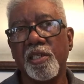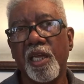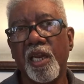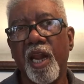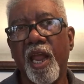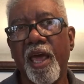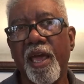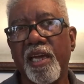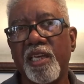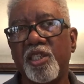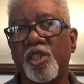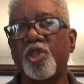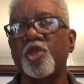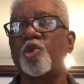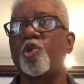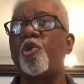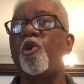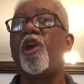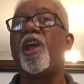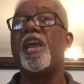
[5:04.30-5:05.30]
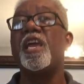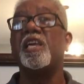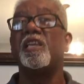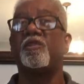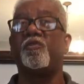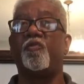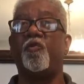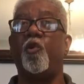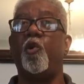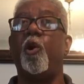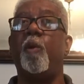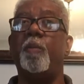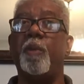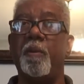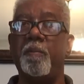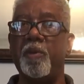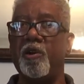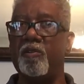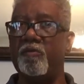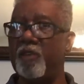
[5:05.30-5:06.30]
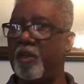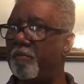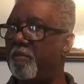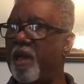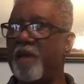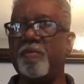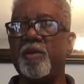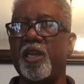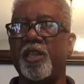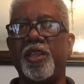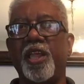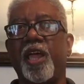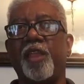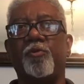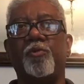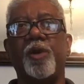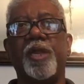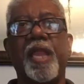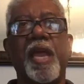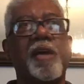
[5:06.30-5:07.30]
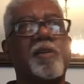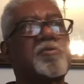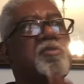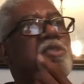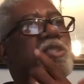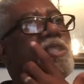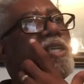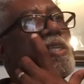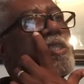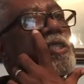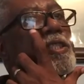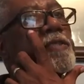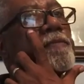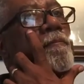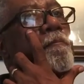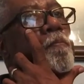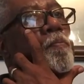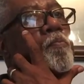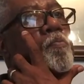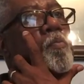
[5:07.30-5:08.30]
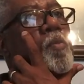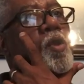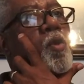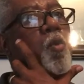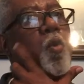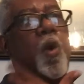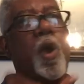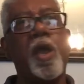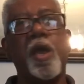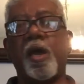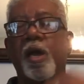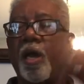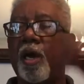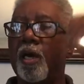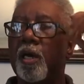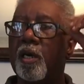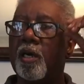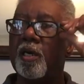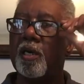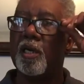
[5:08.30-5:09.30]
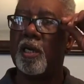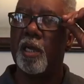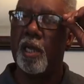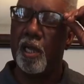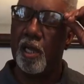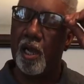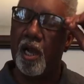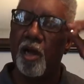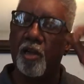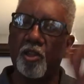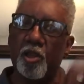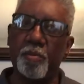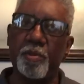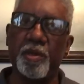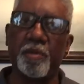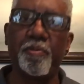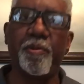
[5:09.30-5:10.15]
the last Transformer movie, maybe another one out since, where Optimus